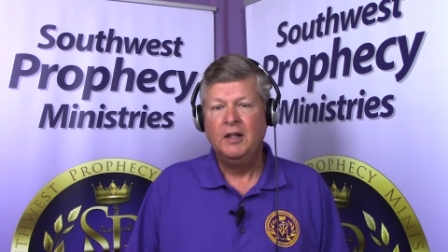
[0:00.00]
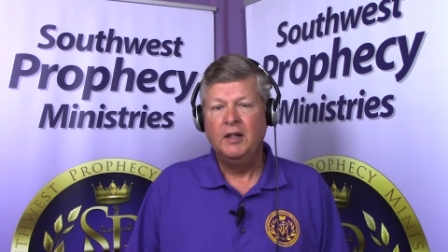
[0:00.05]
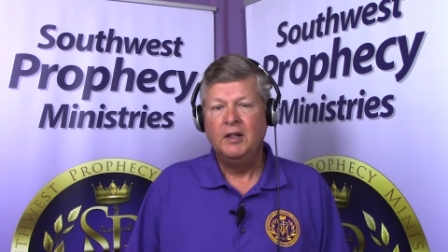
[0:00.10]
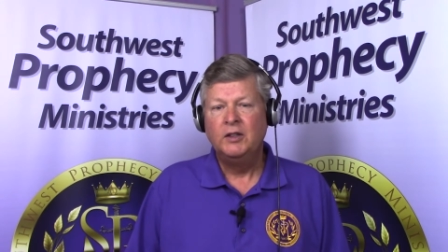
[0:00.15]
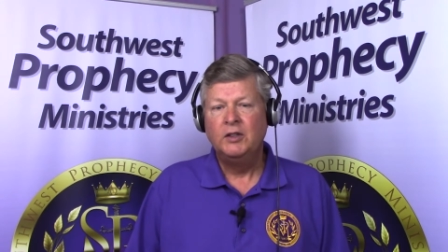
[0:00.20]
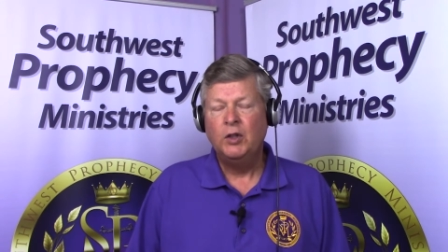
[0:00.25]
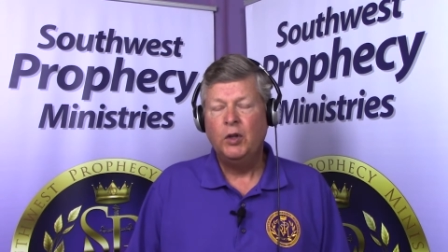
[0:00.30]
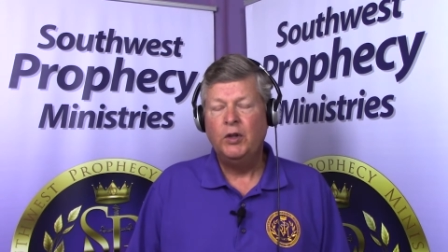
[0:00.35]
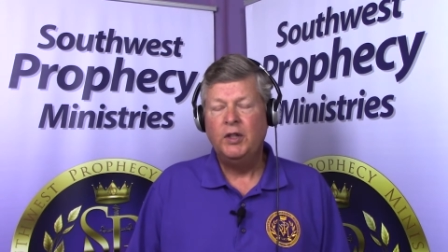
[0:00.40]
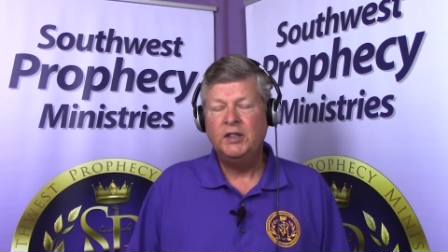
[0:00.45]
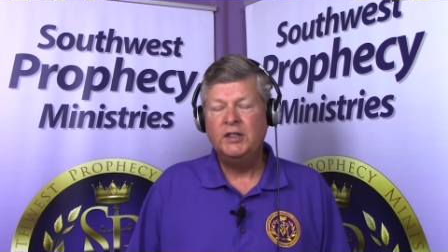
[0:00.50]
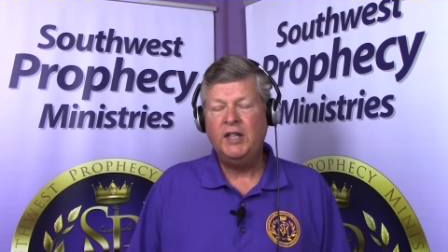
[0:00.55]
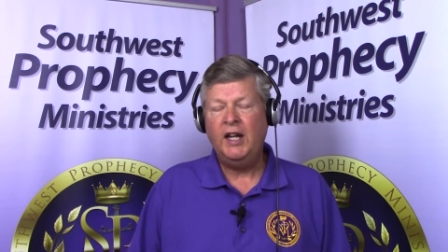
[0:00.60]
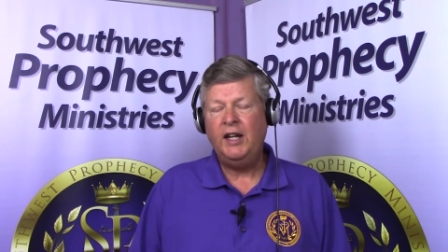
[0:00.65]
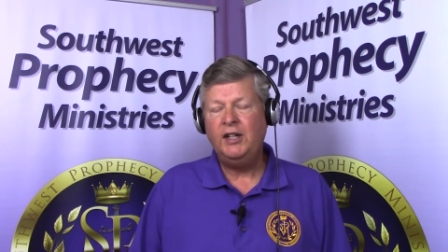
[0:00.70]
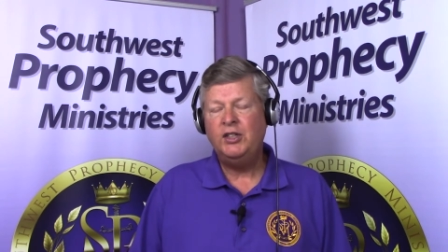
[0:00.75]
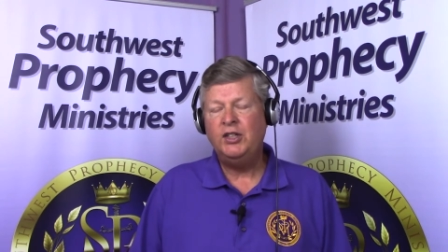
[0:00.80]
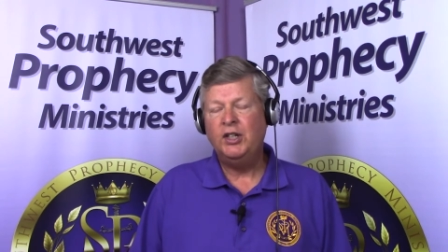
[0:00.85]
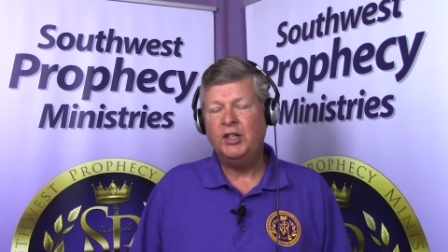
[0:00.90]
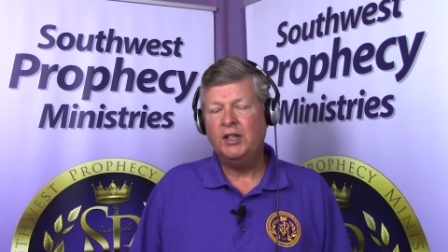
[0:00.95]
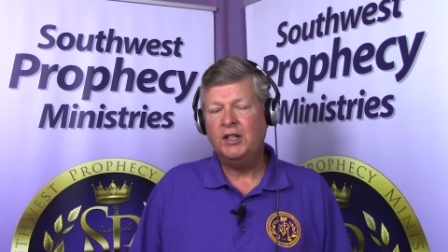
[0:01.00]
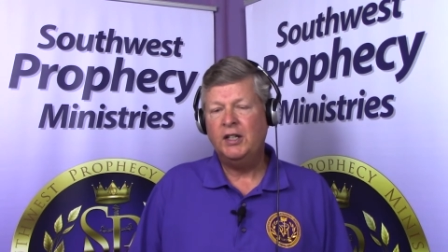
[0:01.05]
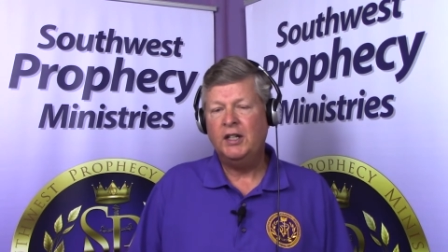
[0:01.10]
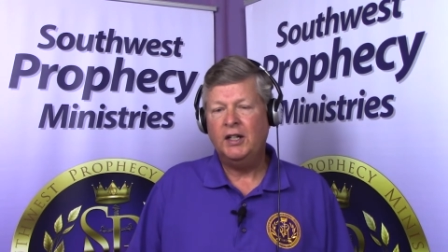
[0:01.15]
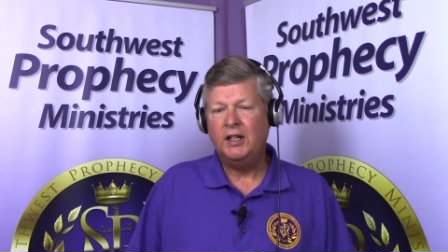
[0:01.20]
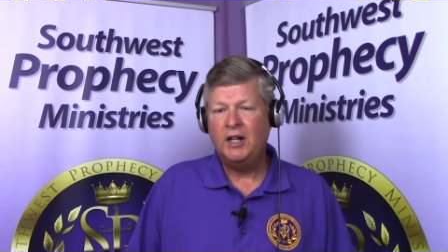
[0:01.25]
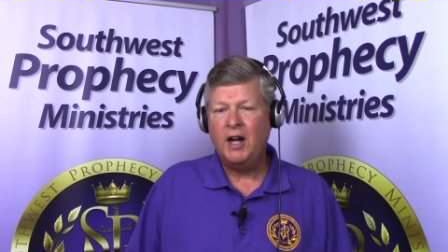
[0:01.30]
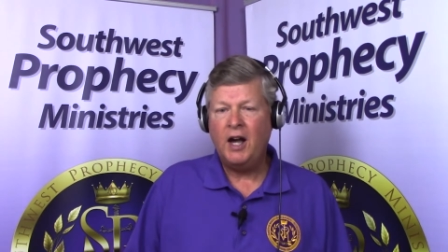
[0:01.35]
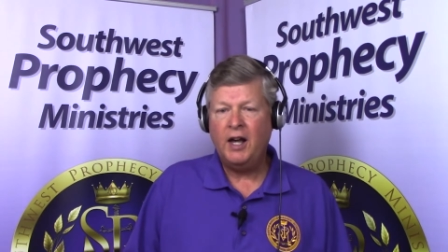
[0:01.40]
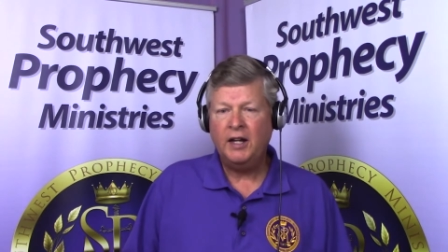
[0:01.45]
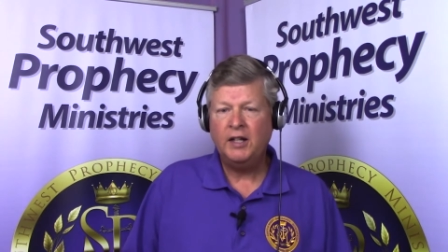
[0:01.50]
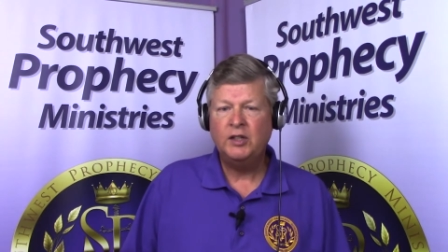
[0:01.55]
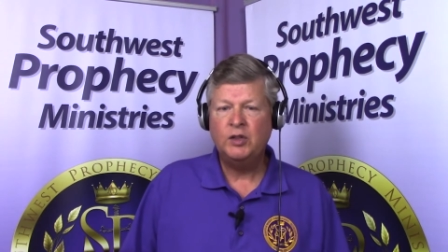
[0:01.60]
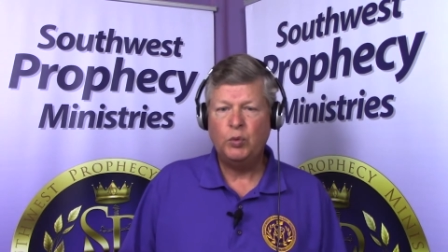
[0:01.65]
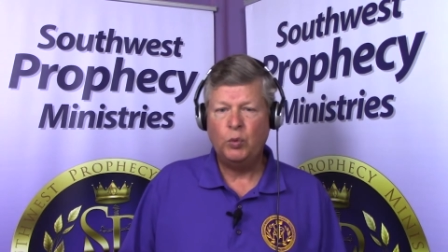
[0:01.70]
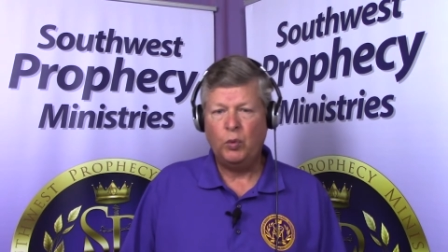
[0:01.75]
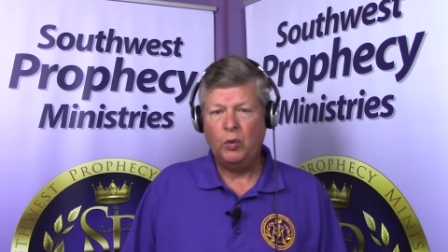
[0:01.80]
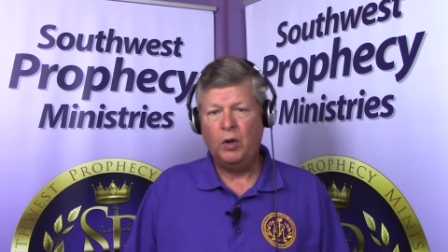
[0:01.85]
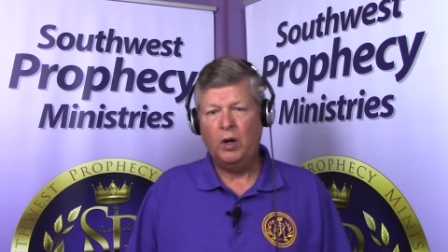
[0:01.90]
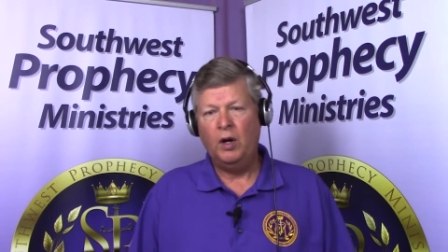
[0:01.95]
So this ancient goddess
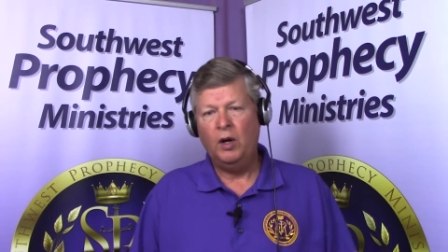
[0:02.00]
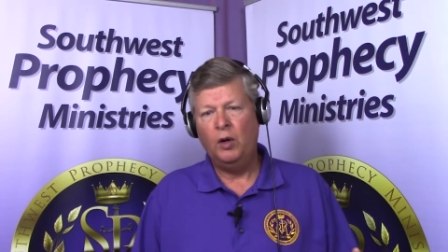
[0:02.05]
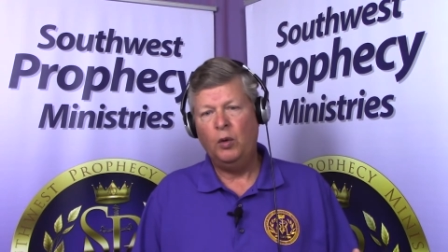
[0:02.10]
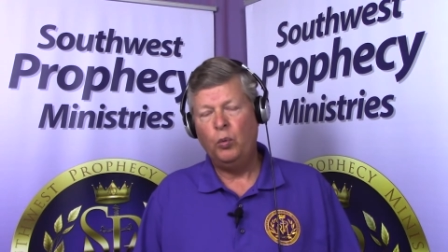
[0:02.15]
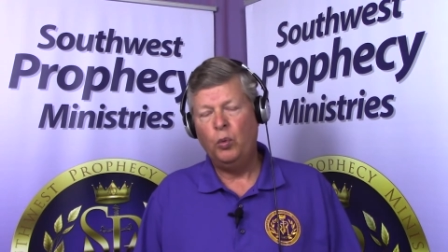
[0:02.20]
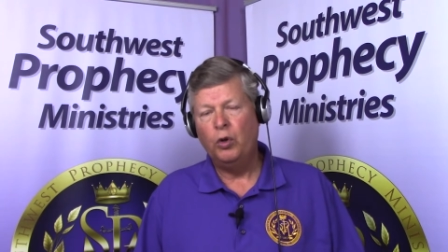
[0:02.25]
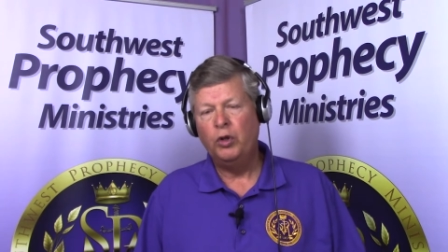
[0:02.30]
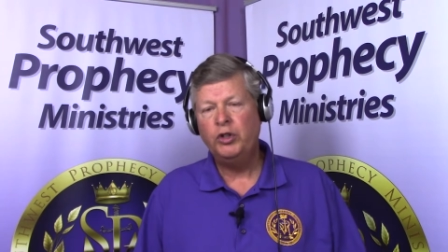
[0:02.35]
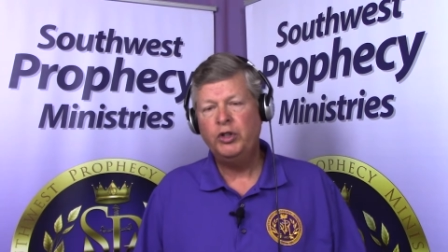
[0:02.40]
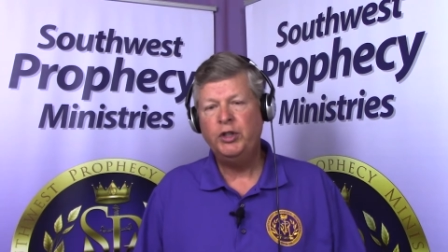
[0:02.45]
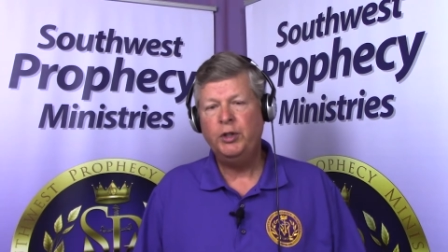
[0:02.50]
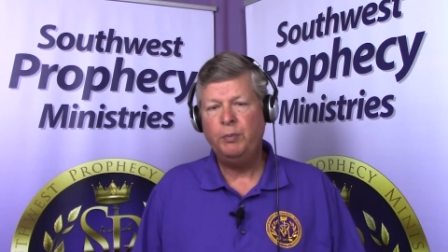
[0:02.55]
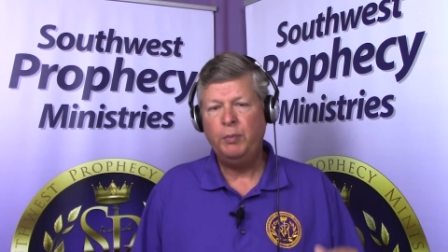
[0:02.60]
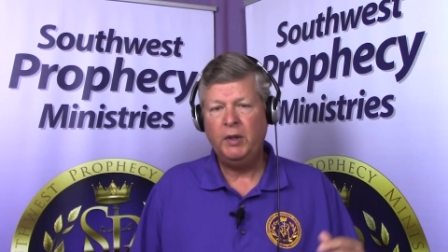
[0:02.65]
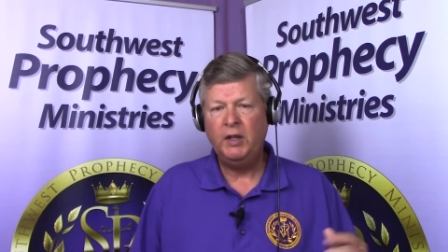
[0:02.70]
worship